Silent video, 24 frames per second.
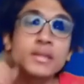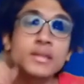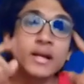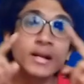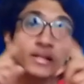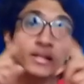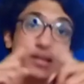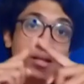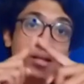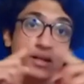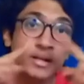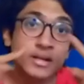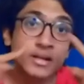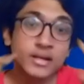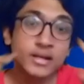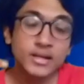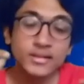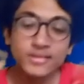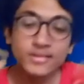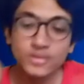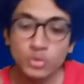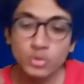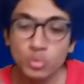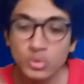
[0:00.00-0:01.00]
there are again
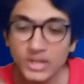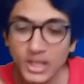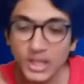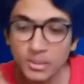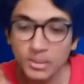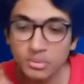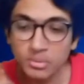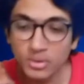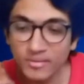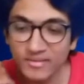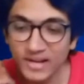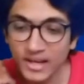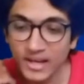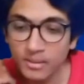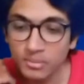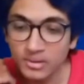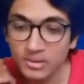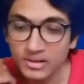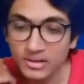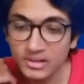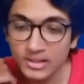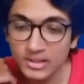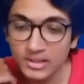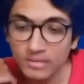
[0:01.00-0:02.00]
two types of
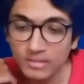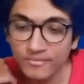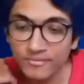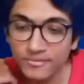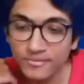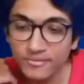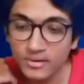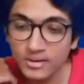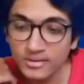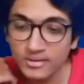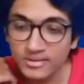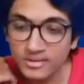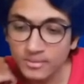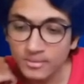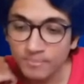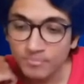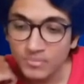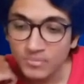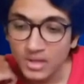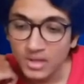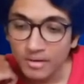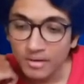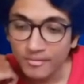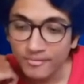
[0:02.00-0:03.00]
liabilities. First
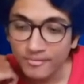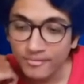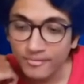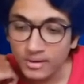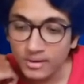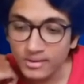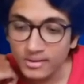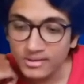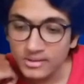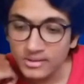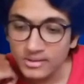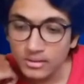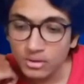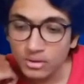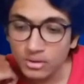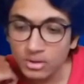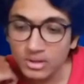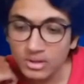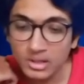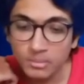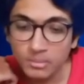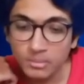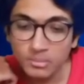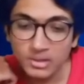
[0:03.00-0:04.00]
is your
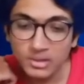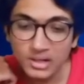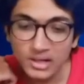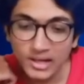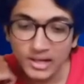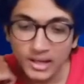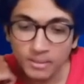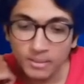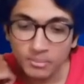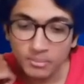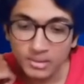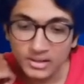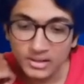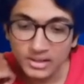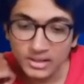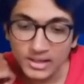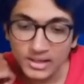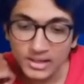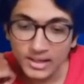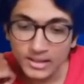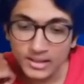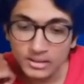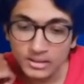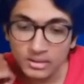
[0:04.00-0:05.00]
criminal liability,
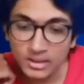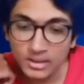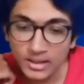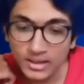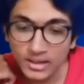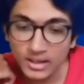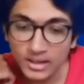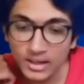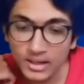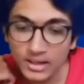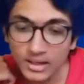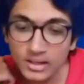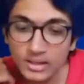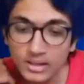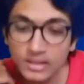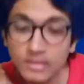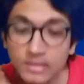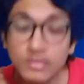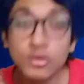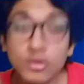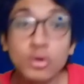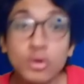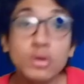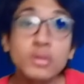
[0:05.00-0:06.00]
and second is
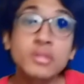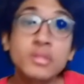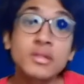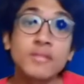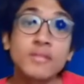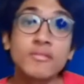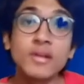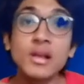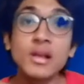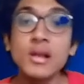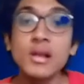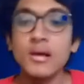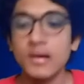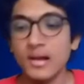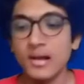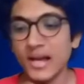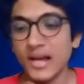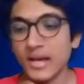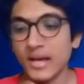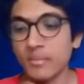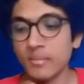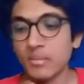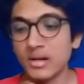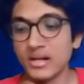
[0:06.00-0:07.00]
your civil
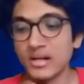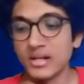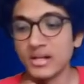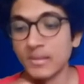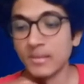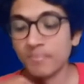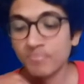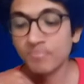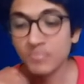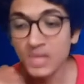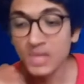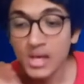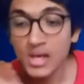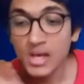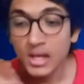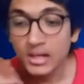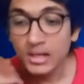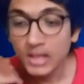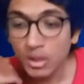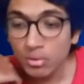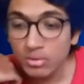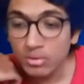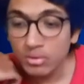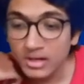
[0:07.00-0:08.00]
liability.
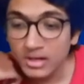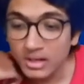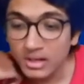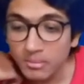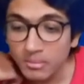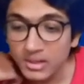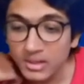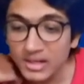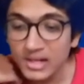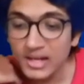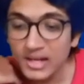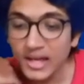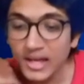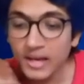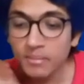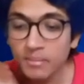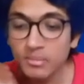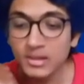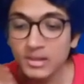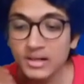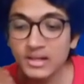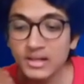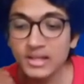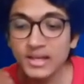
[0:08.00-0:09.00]
Now, criminal
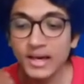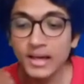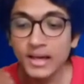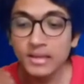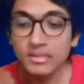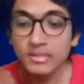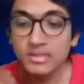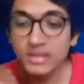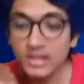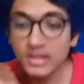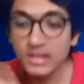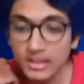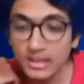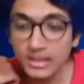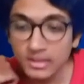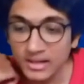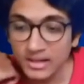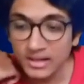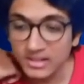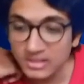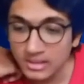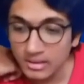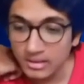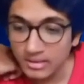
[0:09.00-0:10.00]
liability has three
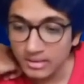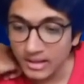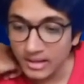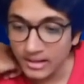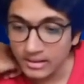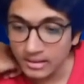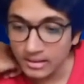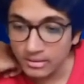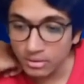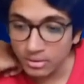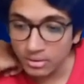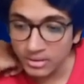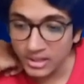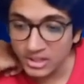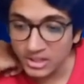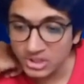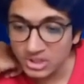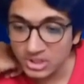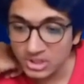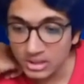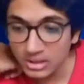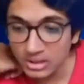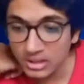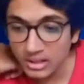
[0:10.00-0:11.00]
sections, that is your
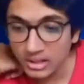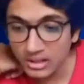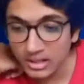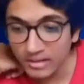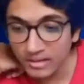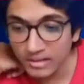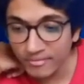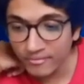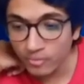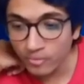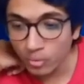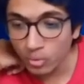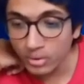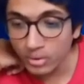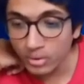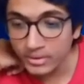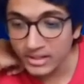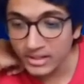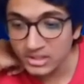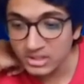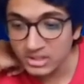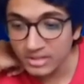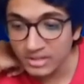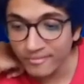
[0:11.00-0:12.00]
section 34,
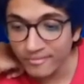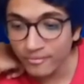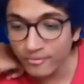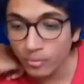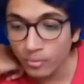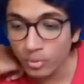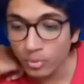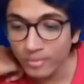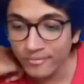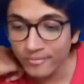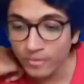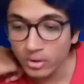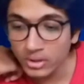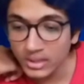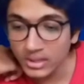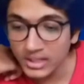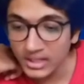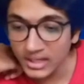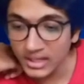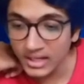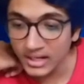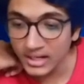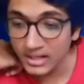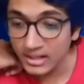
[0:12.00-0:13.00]
section
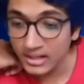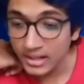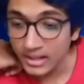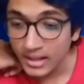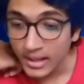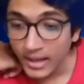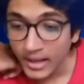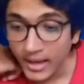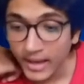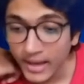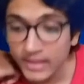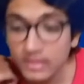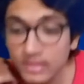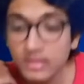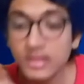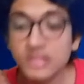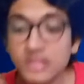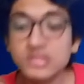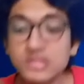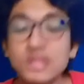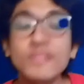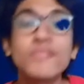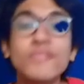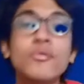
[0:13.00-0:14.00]
448, and
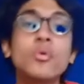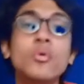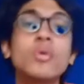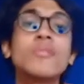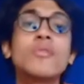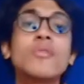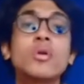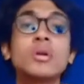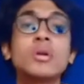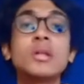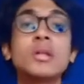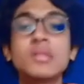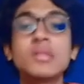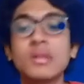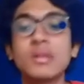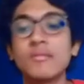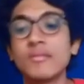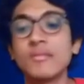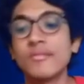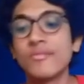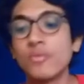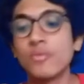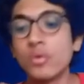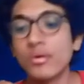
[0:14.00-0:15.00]
section
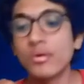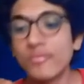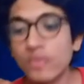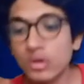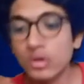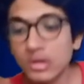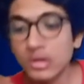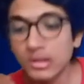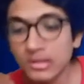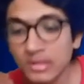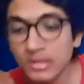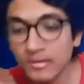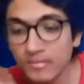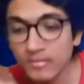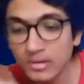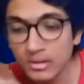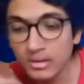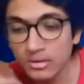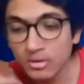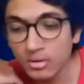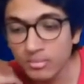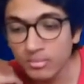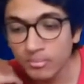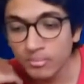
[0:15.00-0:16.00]
447. 447 is
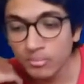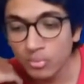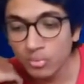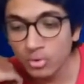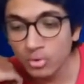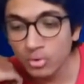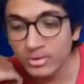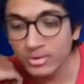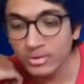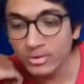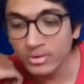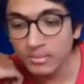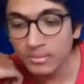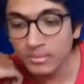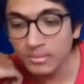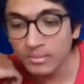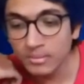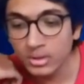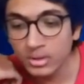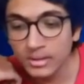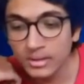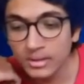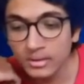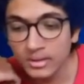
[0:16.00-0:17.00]
your most
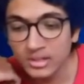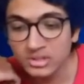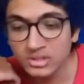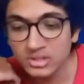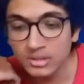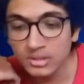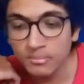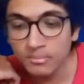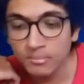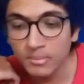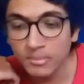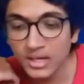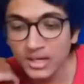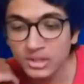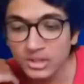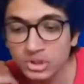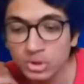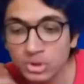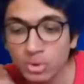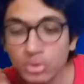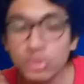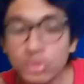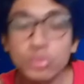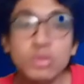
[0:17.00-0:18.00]
important section. Make
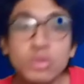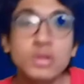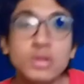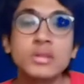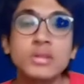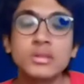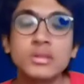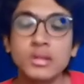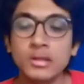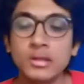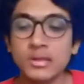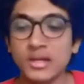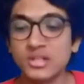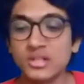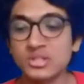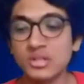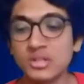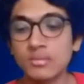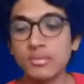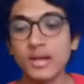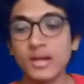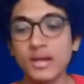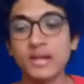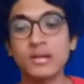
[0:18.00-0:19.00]
sure you learn this section.
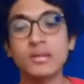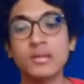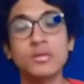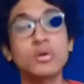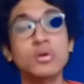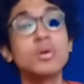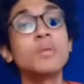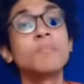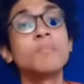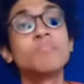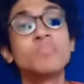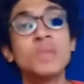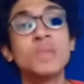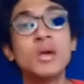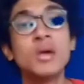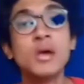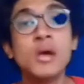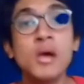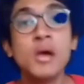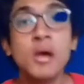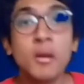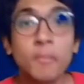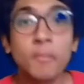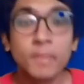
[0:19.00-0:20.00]
That is your
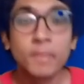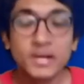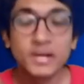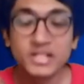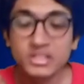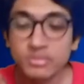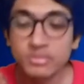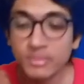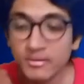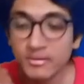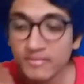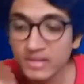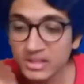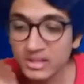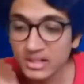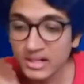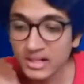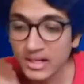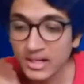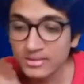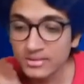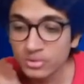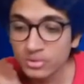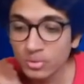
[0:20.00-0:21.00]
punishment with
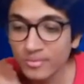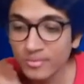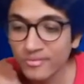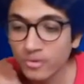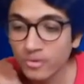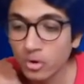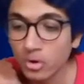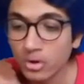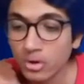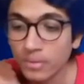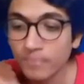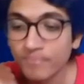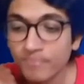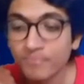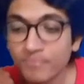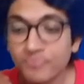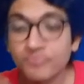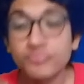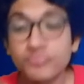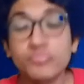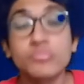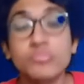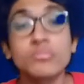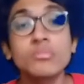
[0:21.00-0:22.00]
regards to fraud.
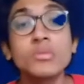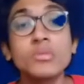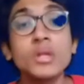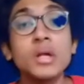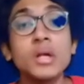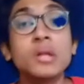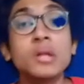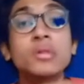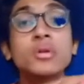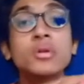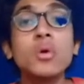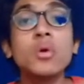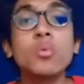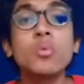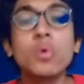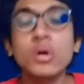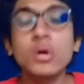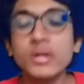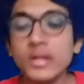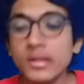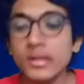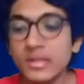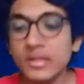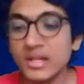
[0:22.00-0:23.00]
So now what
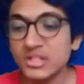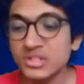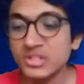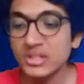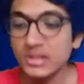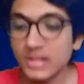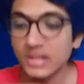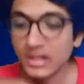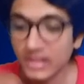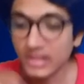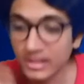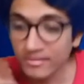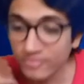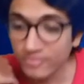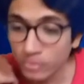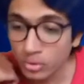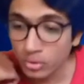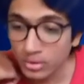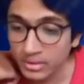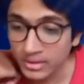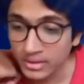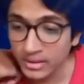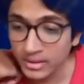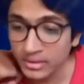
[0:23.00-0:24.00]
does section 34
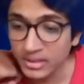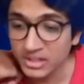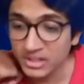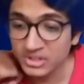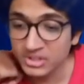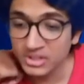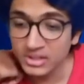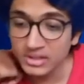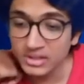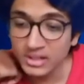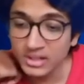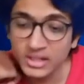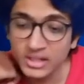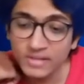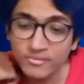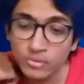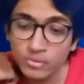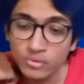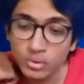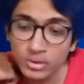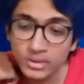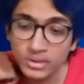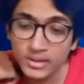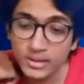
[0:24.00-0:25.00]
say? Section 34
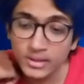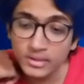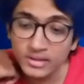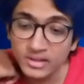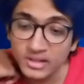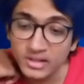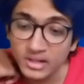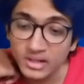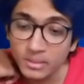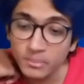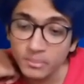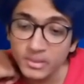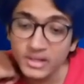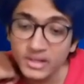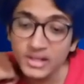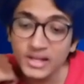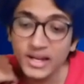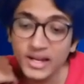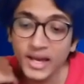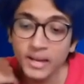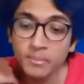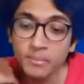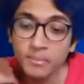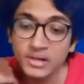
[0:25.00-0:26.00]
says criminal
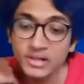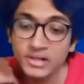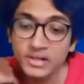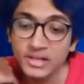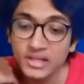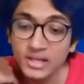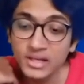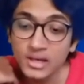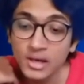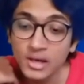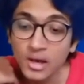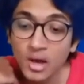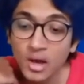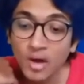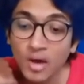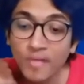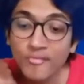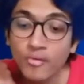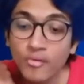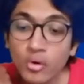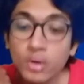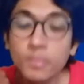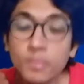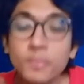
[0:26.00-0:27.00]
liability
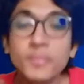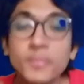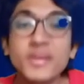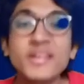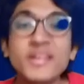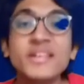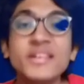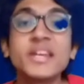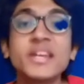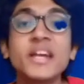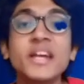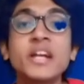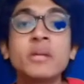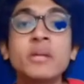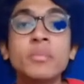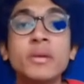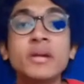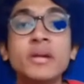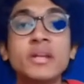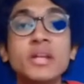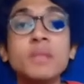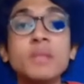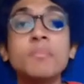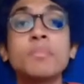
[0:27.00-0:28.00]
for misstatement in